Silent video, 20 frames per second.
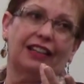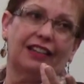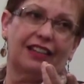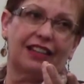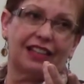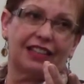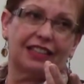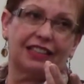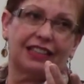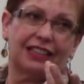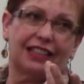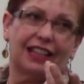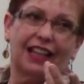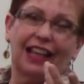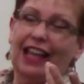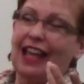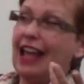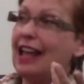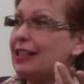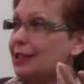this
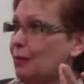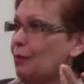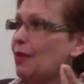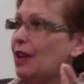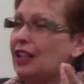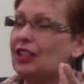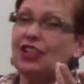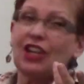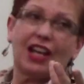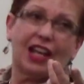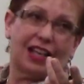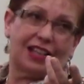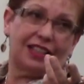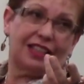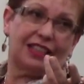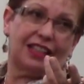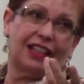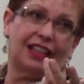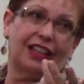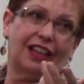as much
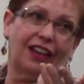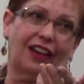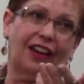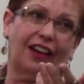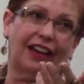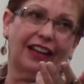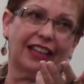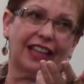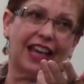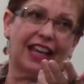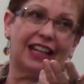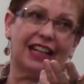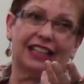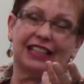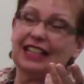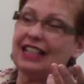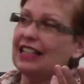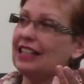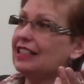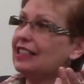as
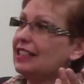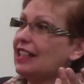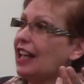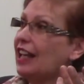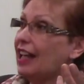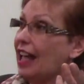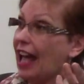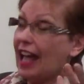Kennedy's.